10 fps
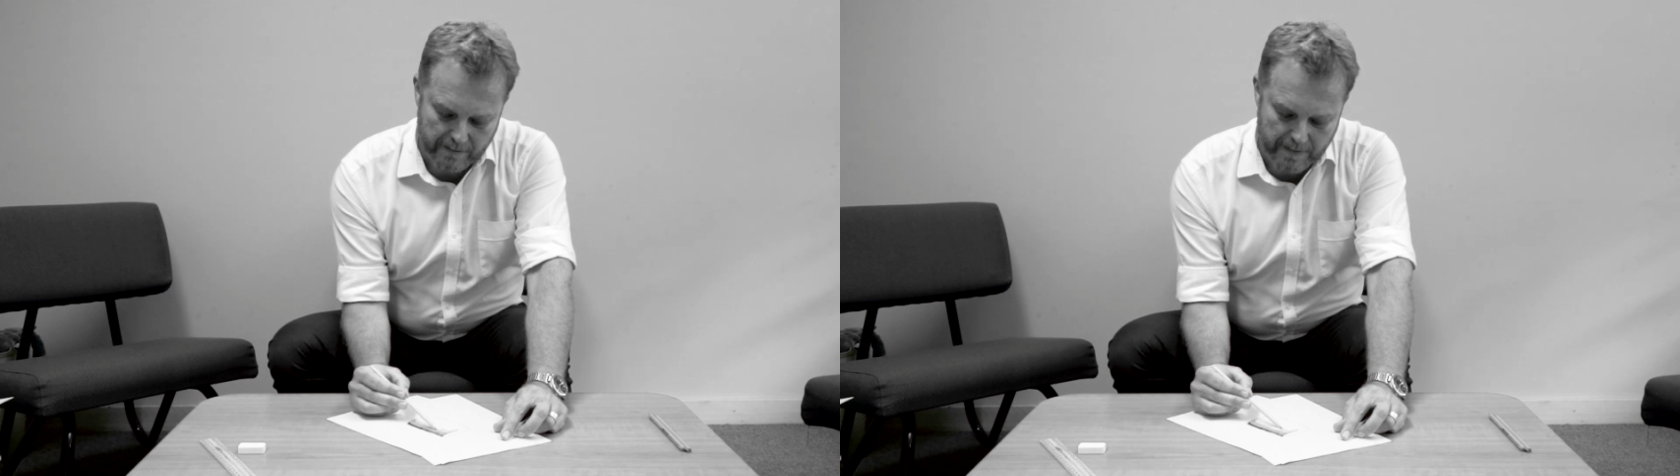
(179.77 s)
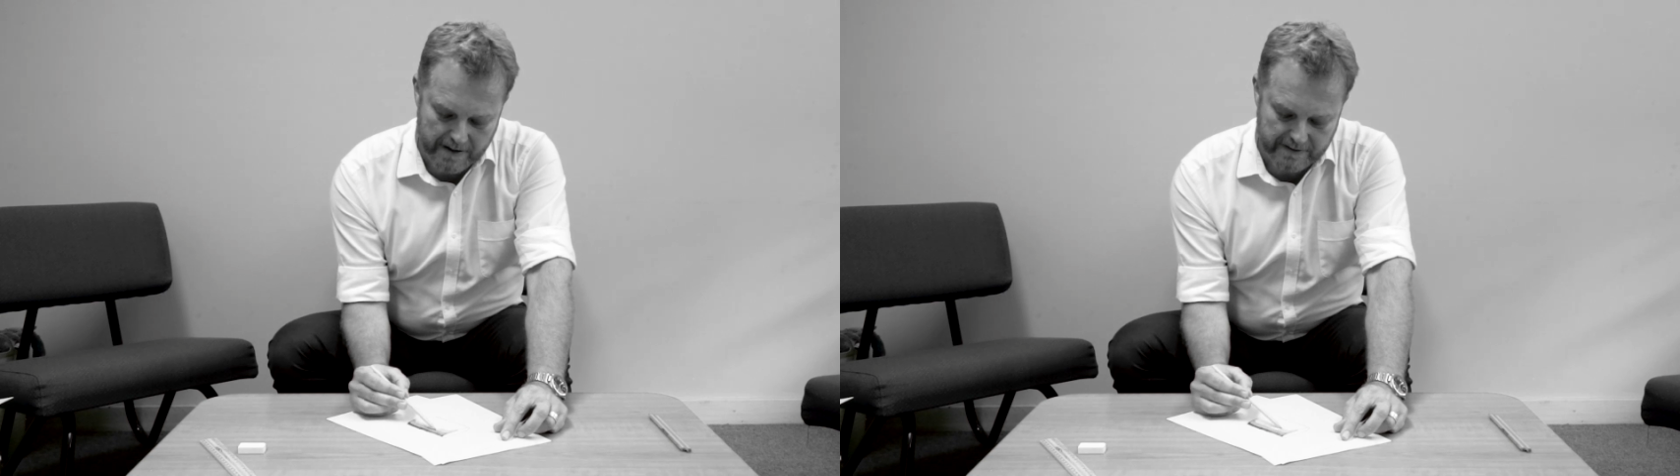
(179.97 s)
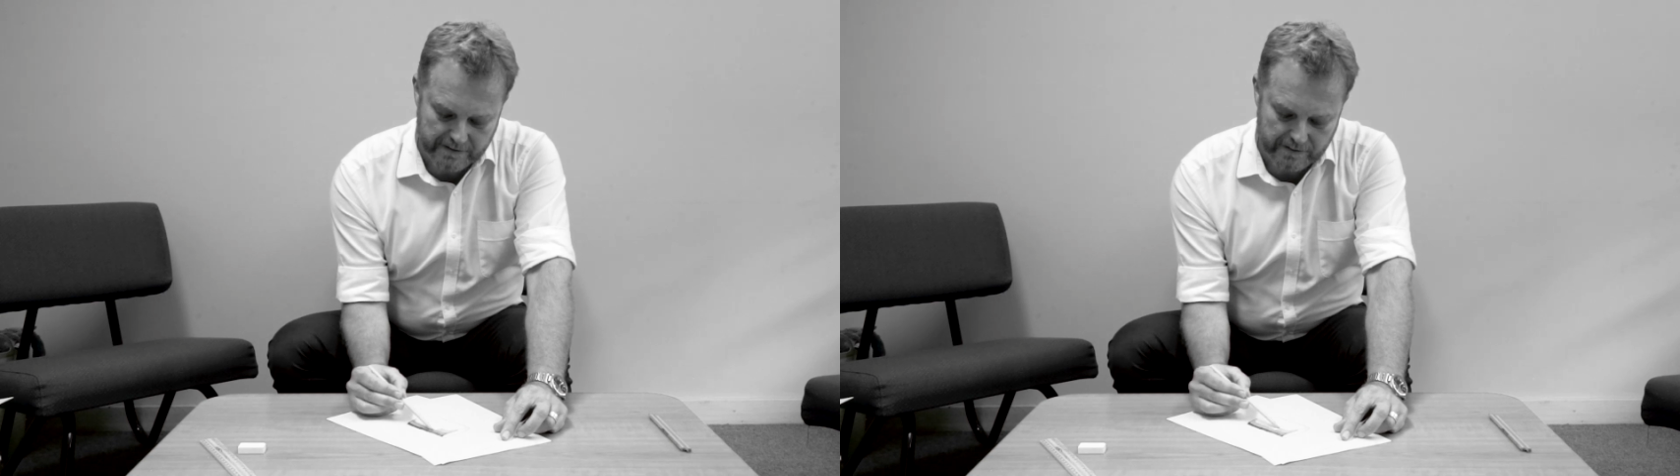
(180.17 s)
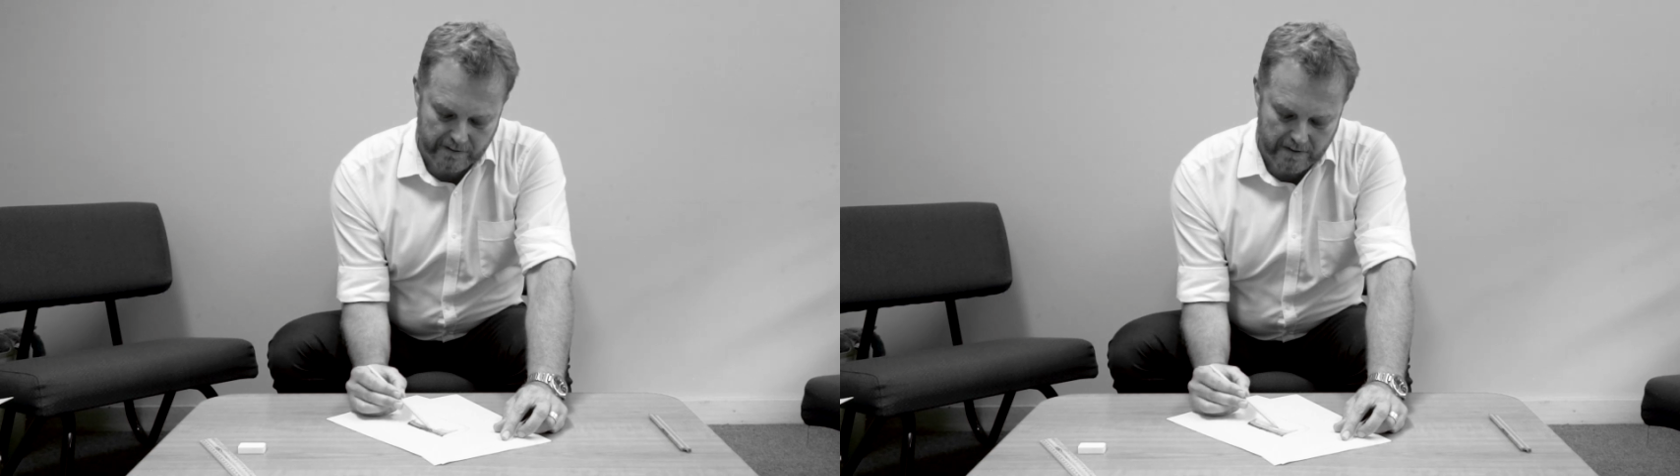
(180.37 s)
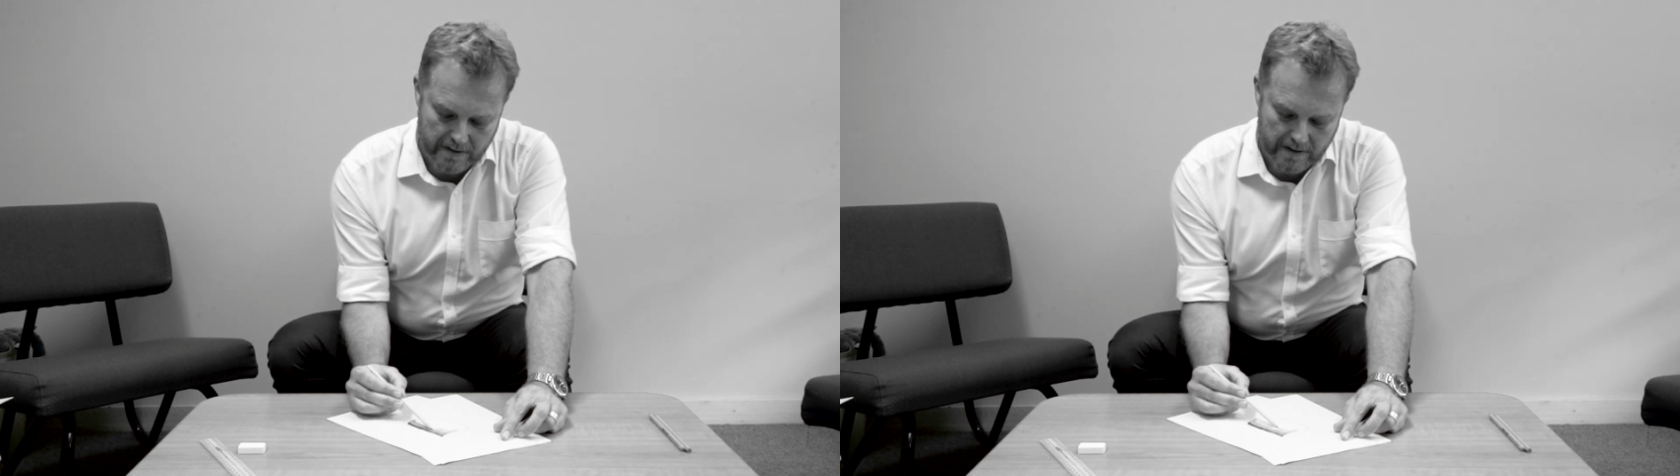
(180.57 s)
pencil
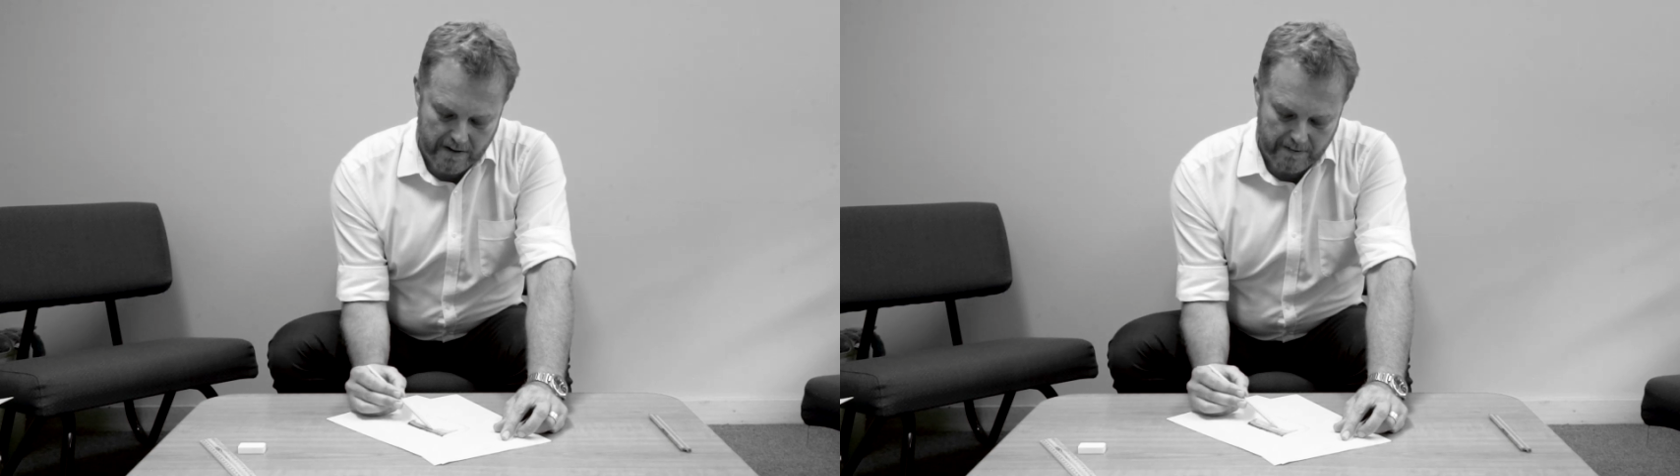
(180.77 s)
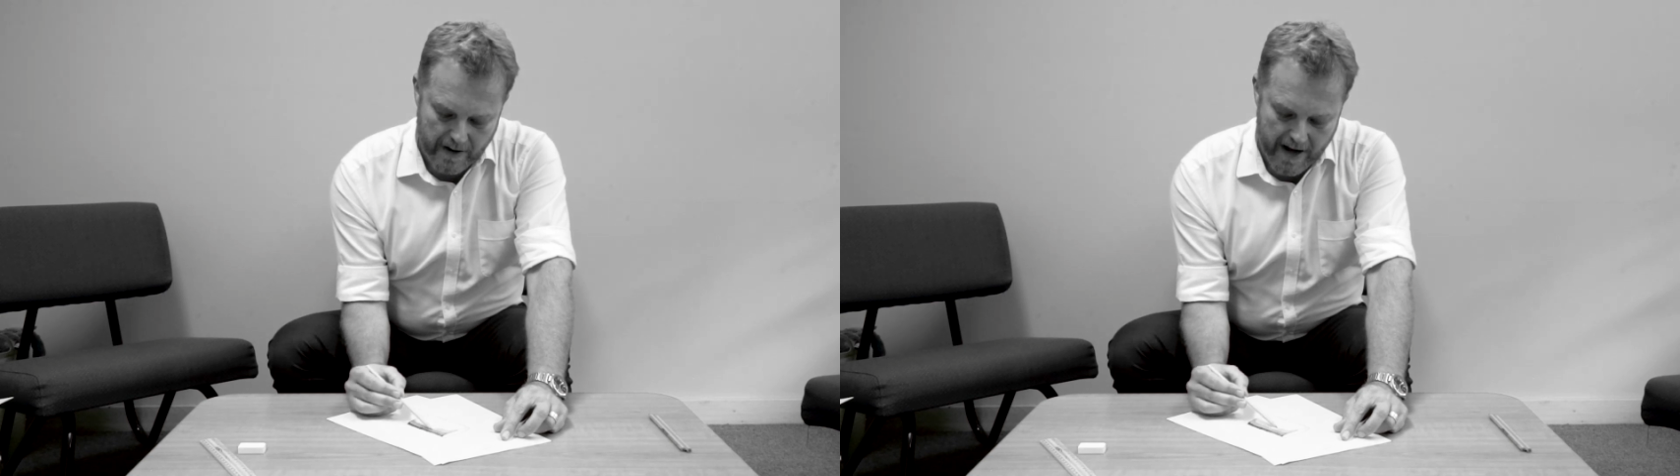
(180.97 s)
by